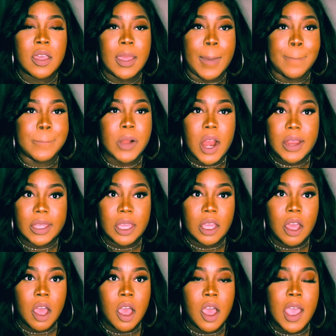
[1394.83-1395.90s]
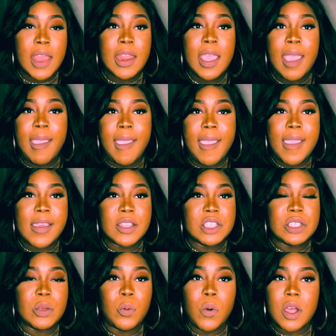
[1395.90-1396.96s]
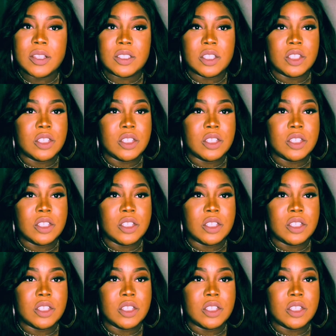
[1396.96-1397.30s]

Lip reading: embarking on. And she loves